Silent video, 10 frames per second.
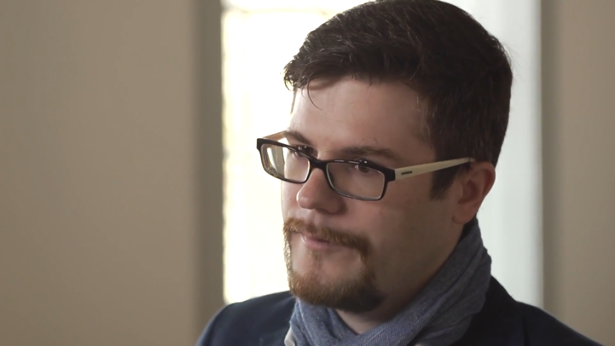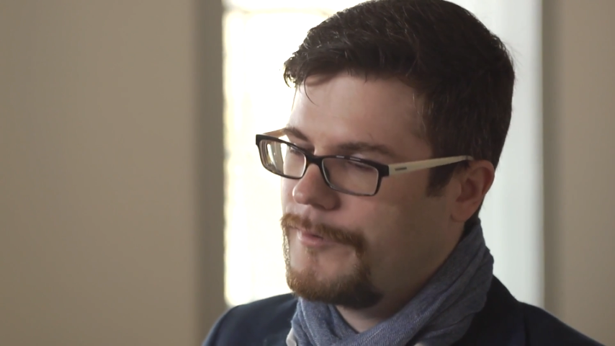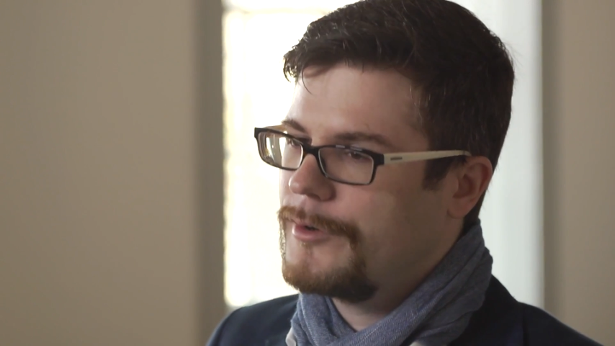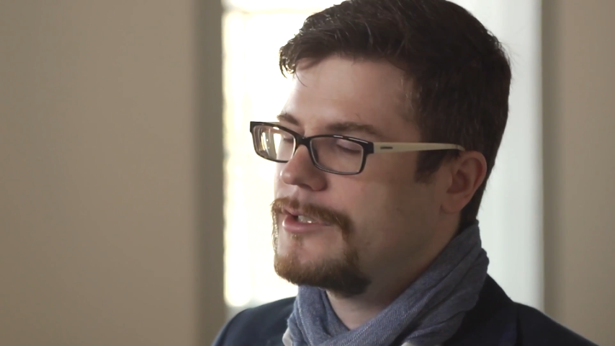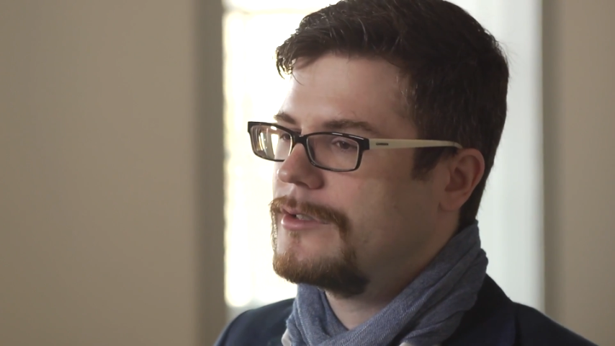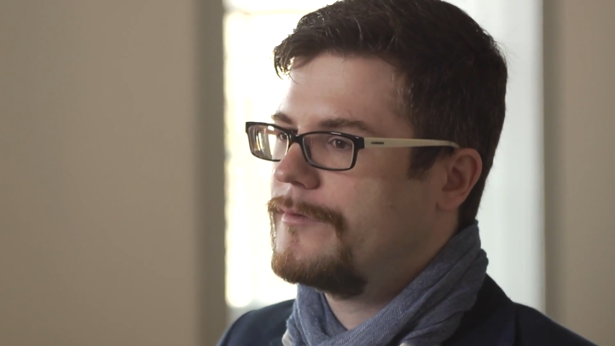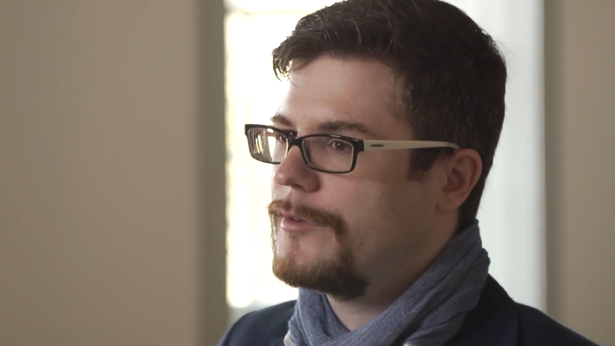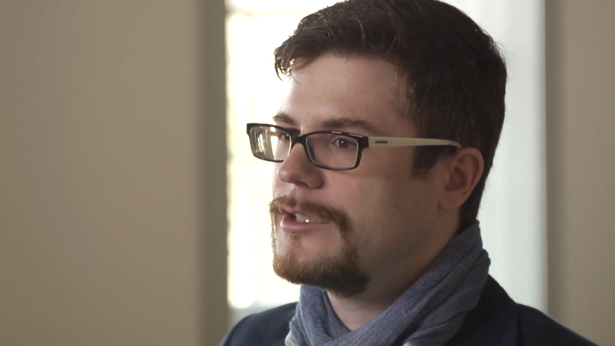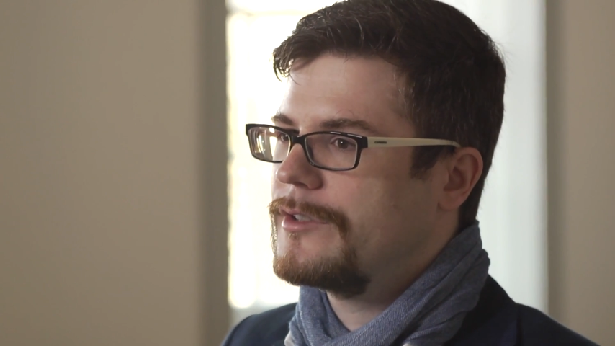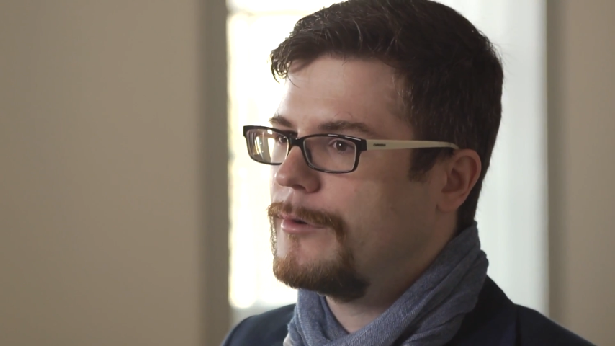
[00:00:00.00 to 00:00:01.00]

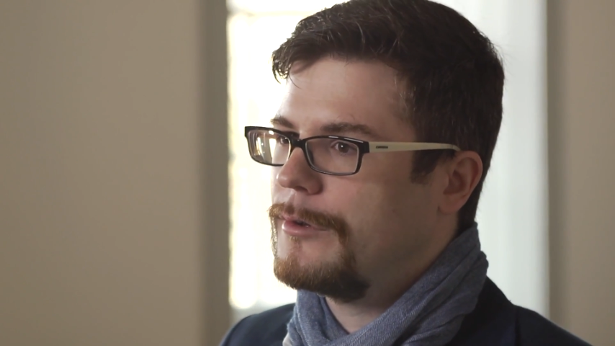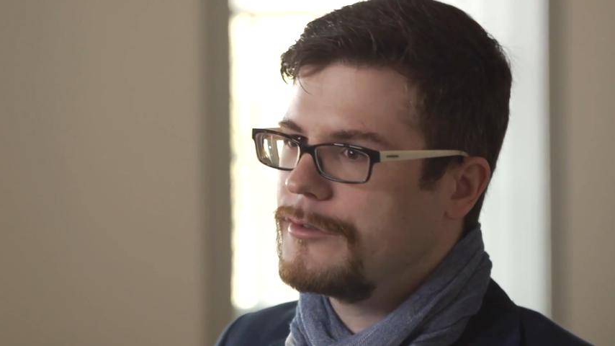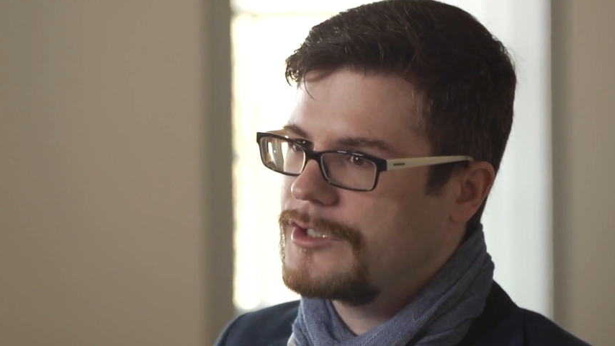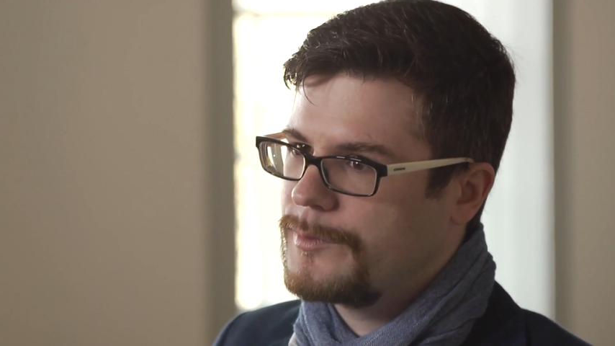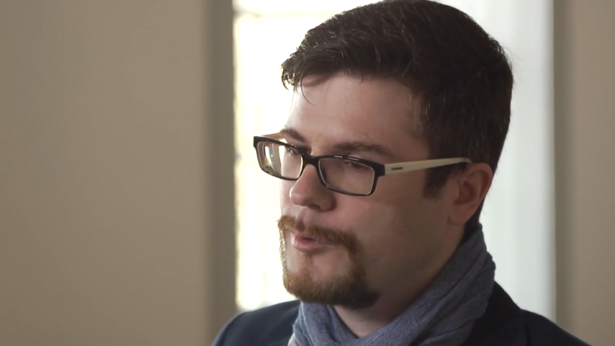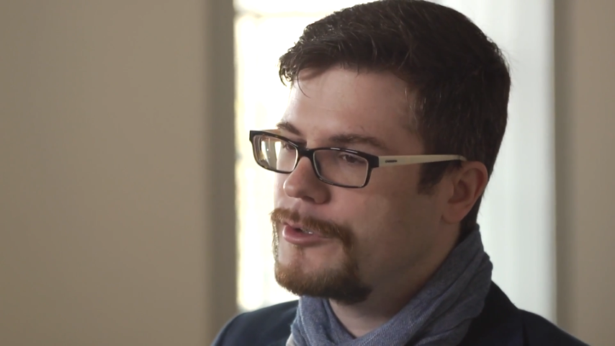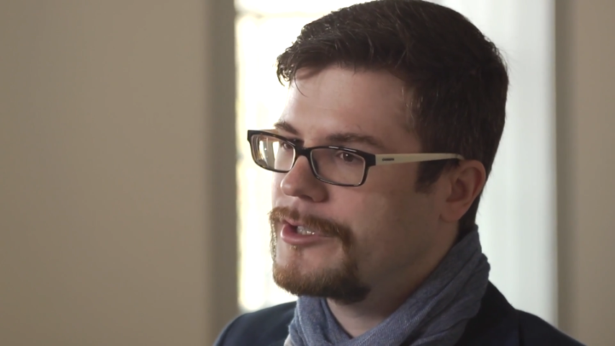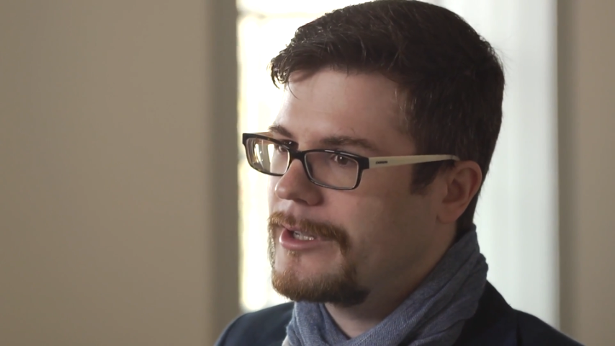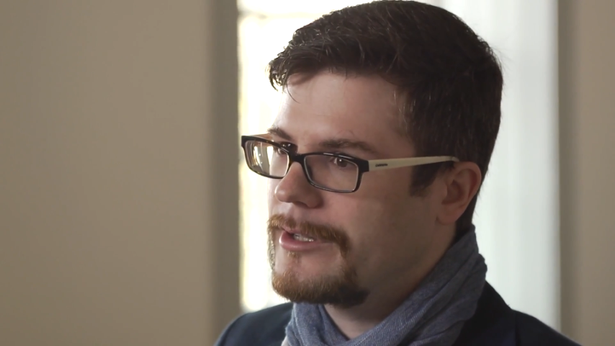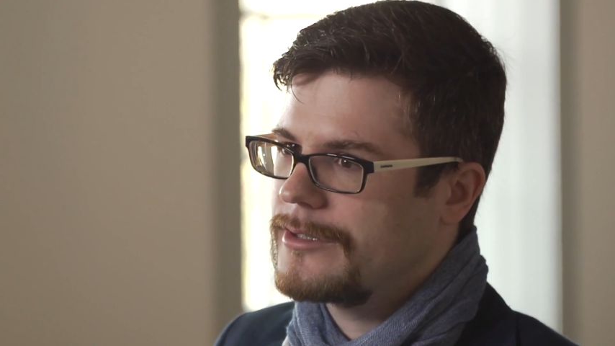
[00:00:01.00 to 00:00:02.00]
first of all
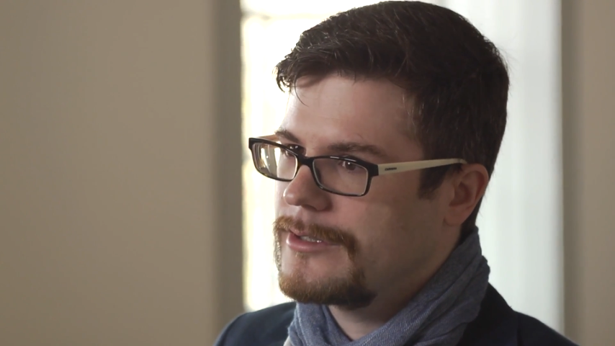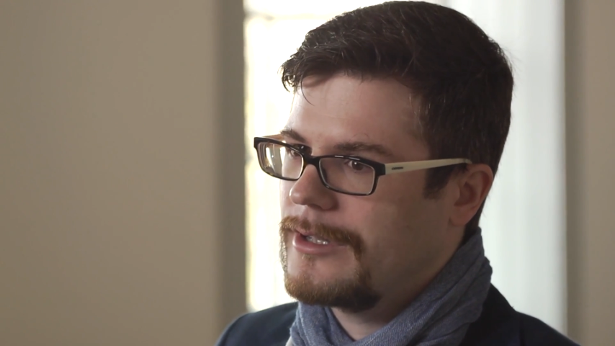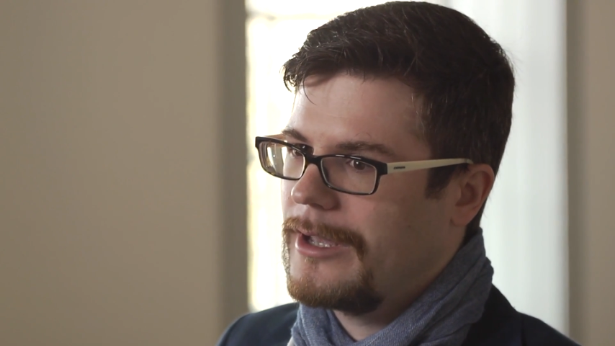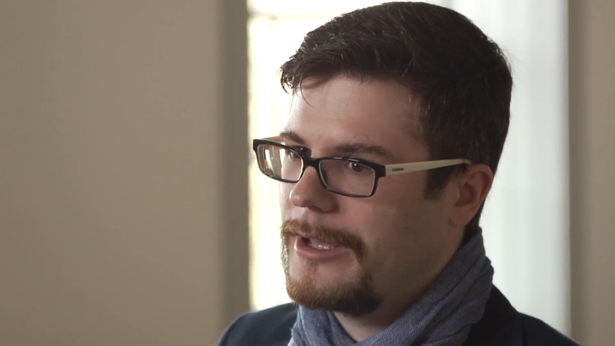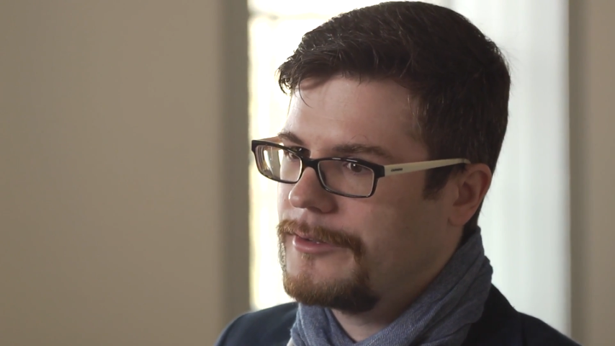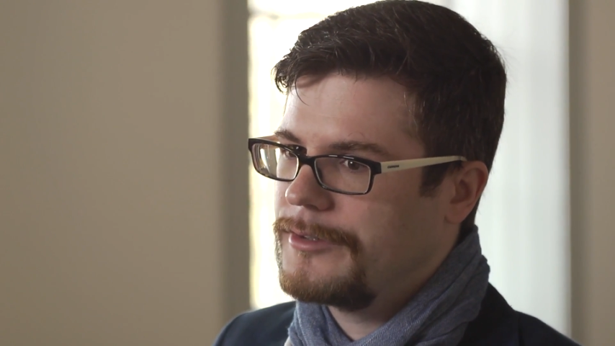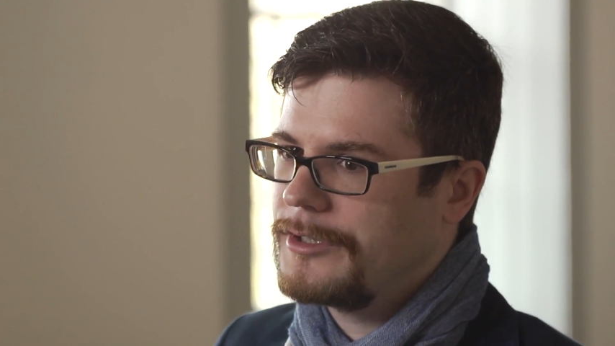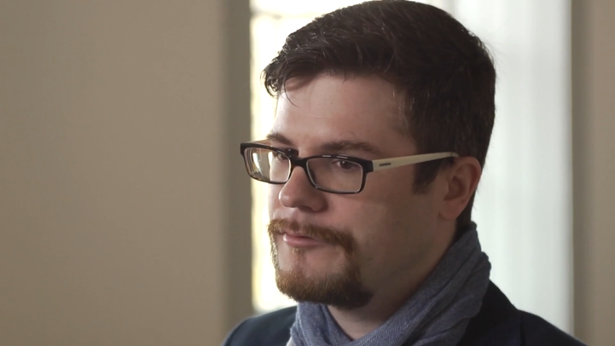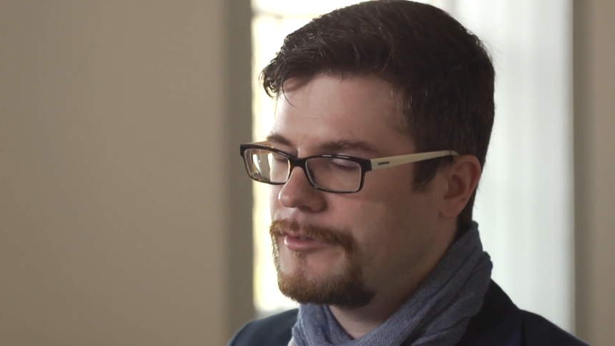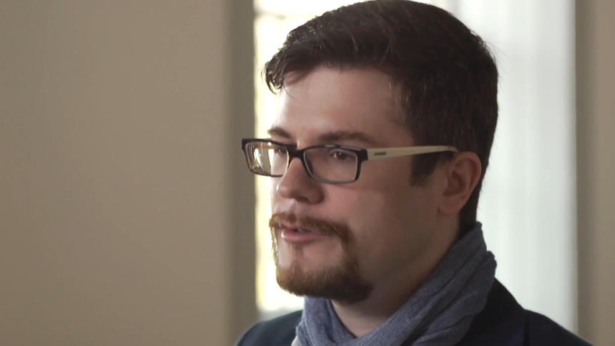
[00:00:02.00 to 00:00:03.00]
supporting us and
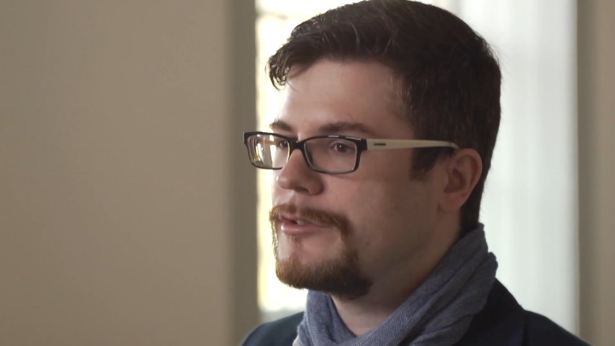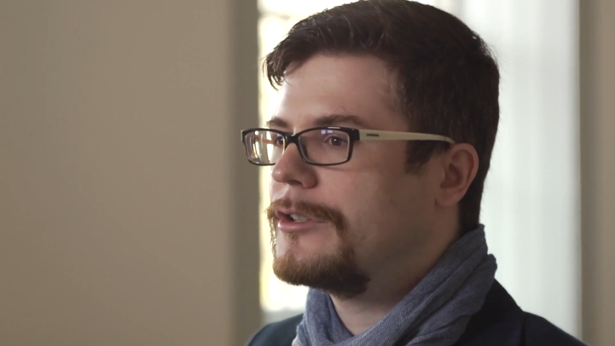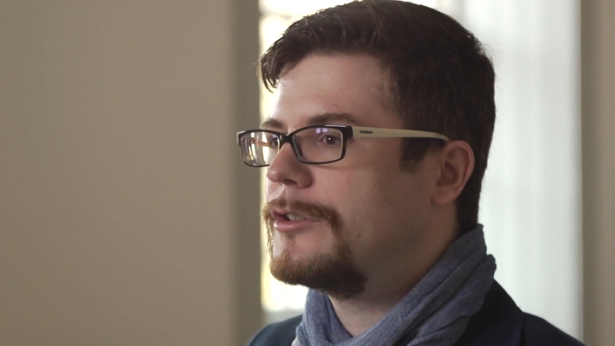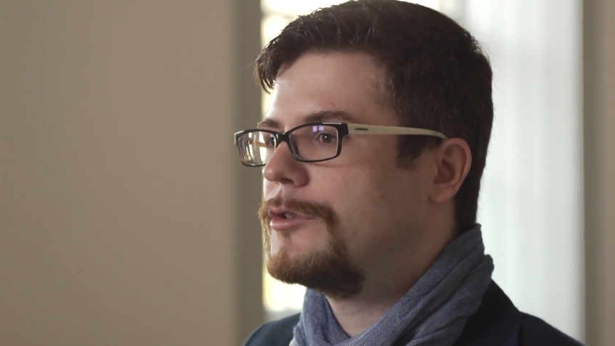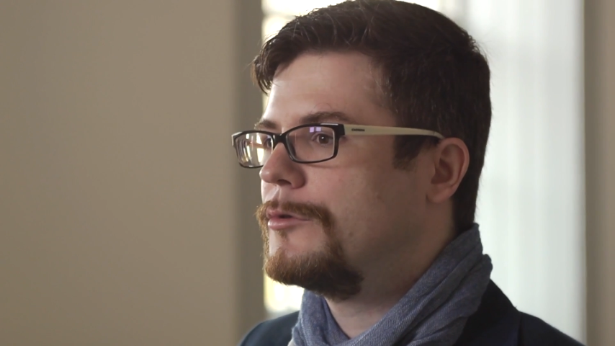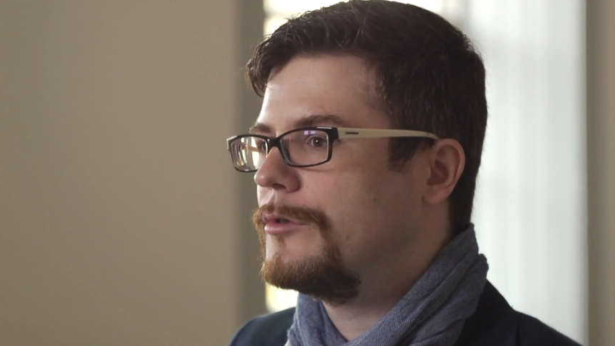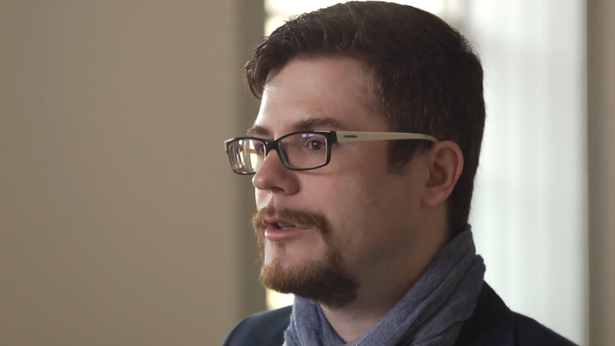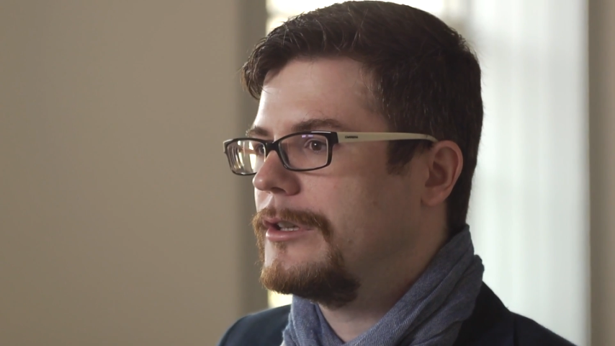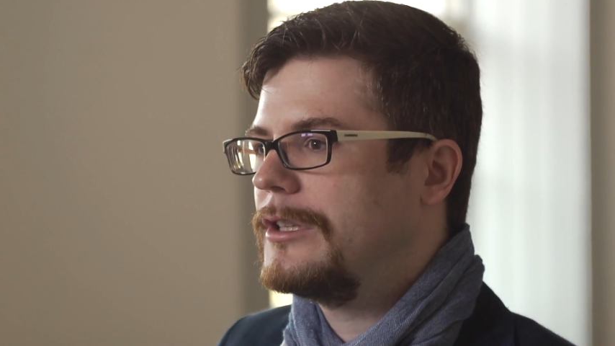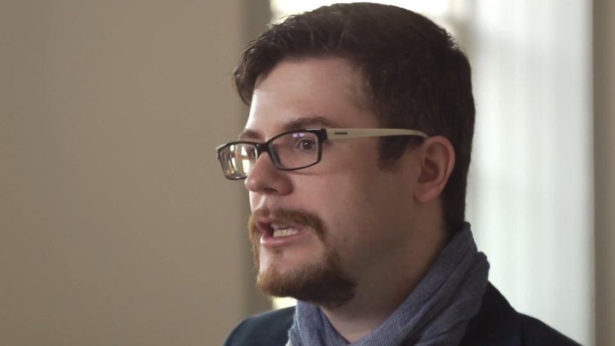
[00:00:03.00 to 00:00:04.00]
introducing to
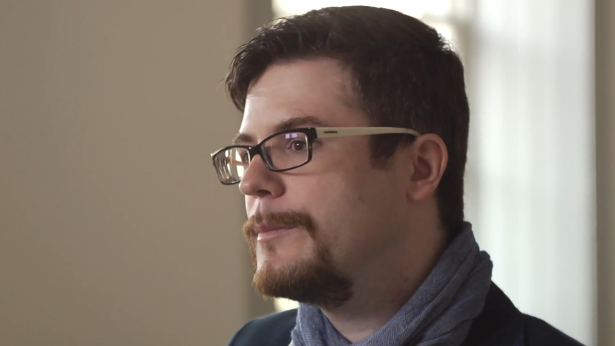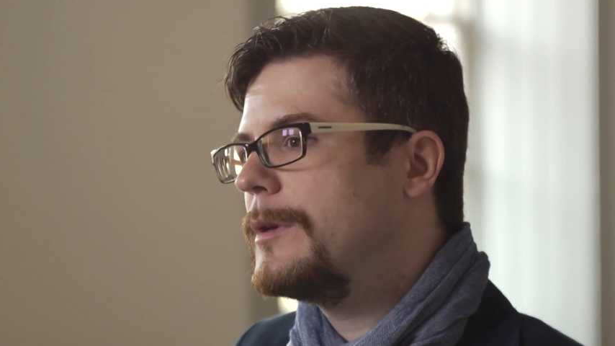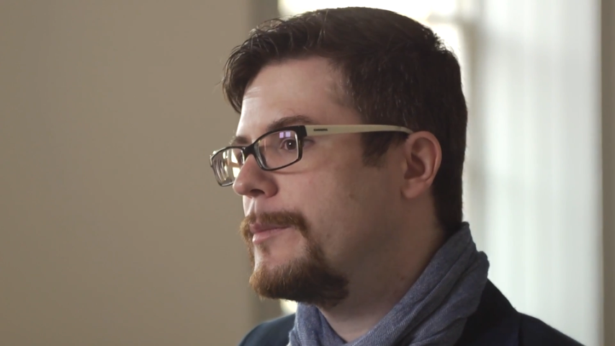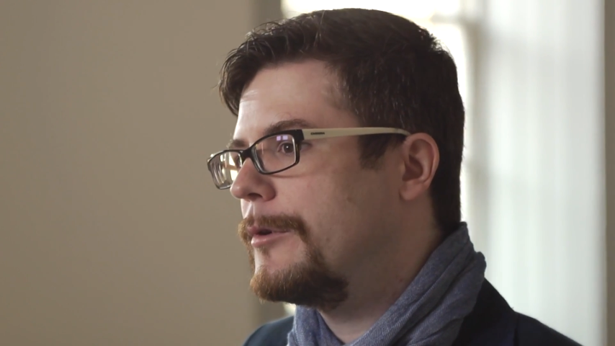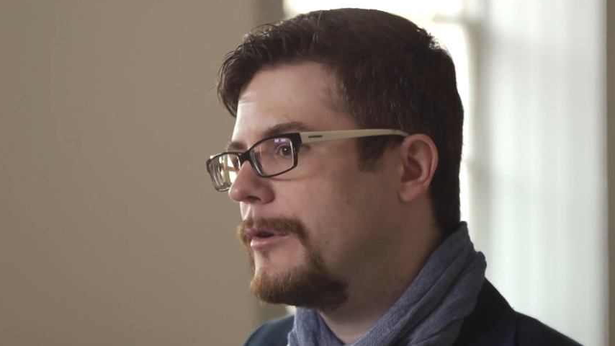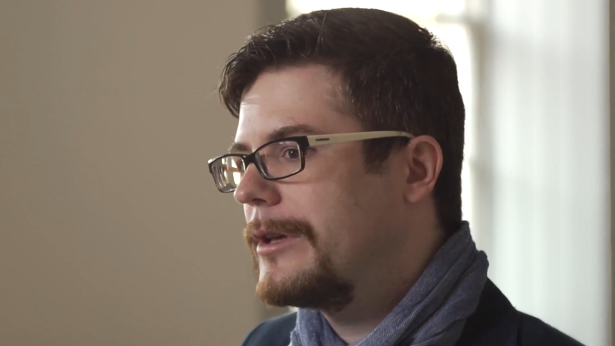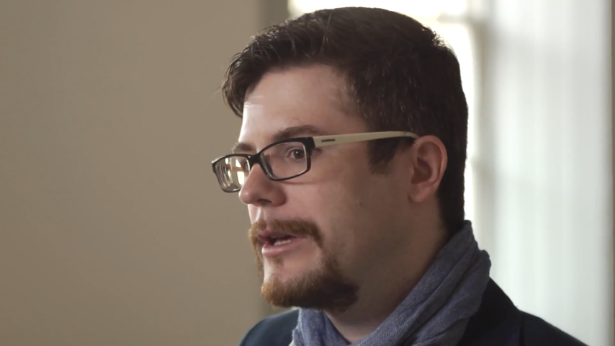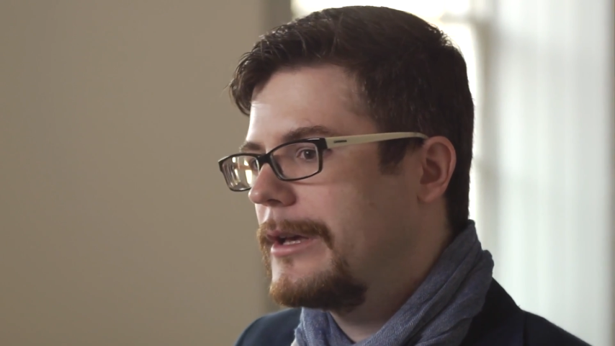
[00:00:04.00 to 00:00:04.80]
the key people